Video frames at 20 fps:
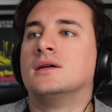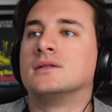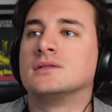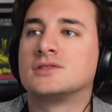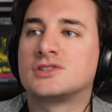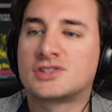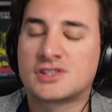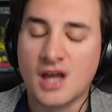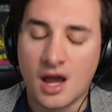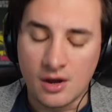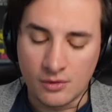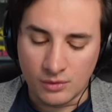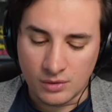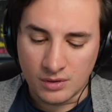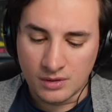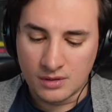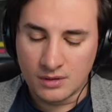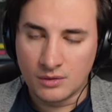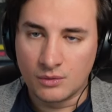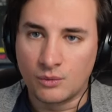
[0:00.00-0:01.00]
So
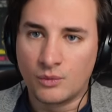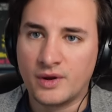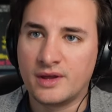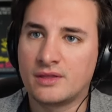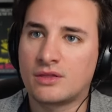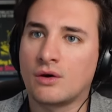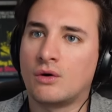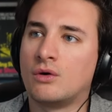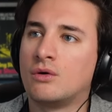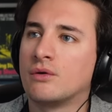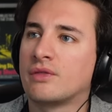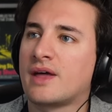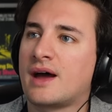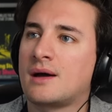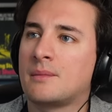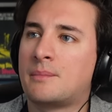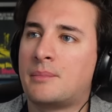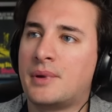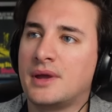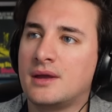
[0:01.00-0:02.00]
with all
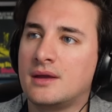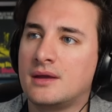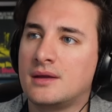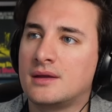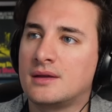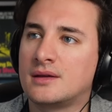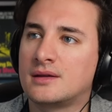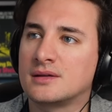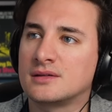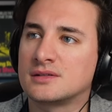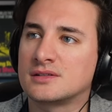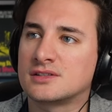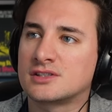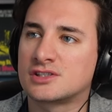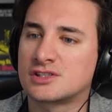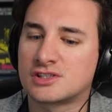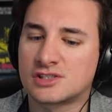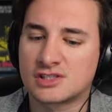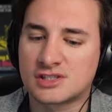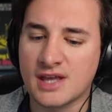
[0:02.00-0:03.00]
that being
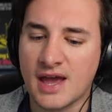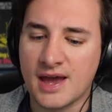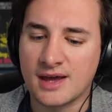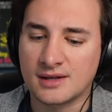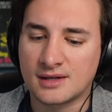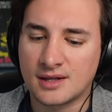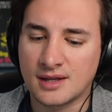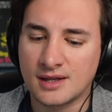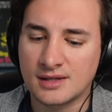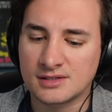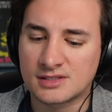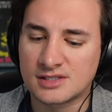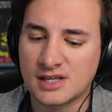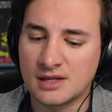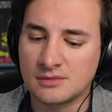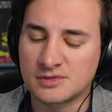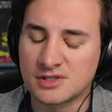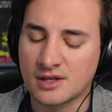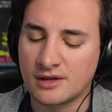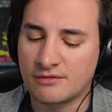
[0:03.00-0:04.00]
said, it
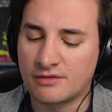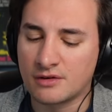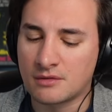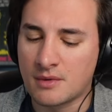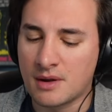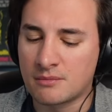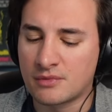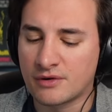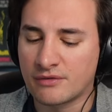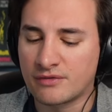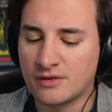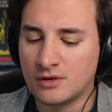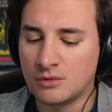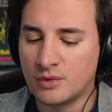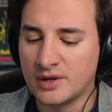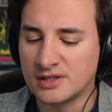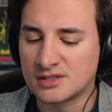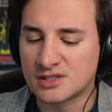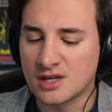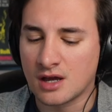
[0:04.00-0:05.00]
seems that if you remember a few
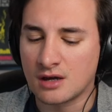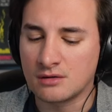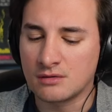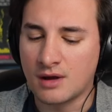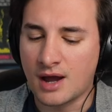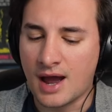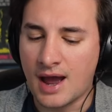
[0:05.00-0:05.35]
weeks ago,